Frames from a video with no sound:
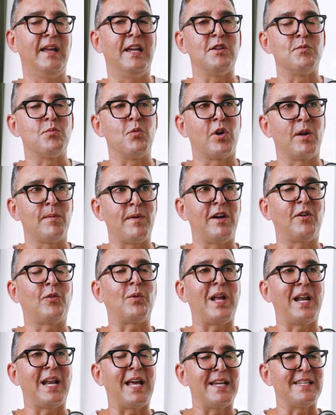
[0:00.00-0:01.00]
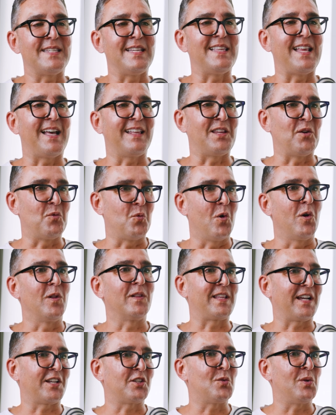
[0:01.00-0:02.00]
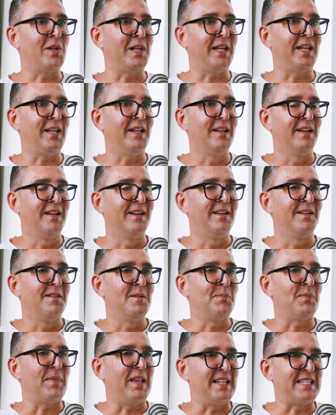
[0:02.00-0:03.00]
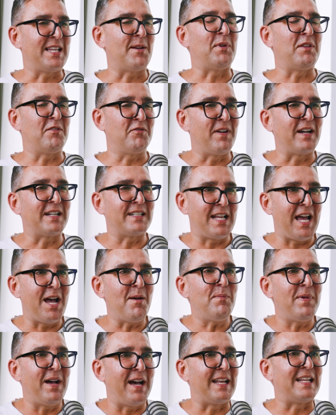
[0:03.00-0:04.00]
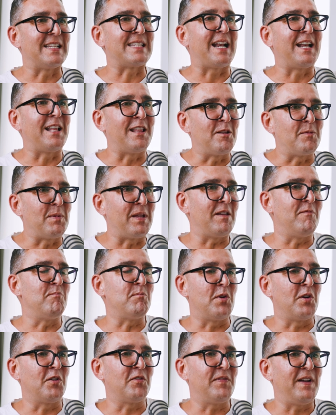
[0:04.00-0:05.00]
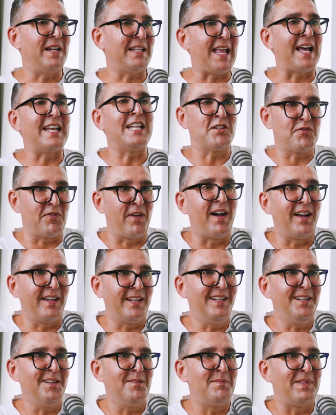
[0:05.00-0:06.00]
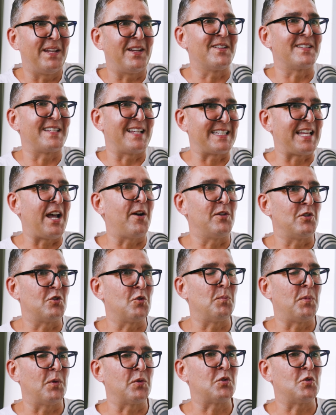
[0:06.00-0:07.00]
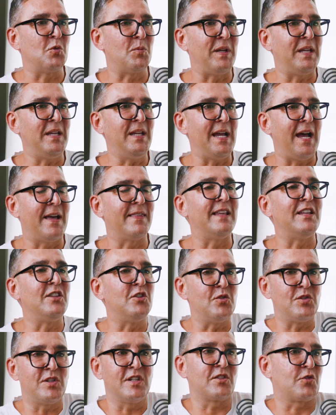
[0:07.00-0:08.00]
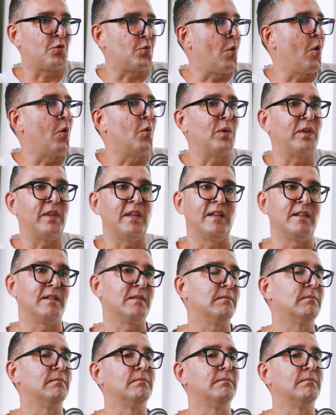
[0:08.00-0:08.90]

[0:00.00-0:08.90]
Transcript: It's more about realizing that the world actually is a bit fucked up and it's a little bit imperfect, and it's fine because that's how it's supposed to be, and then you just roll with it.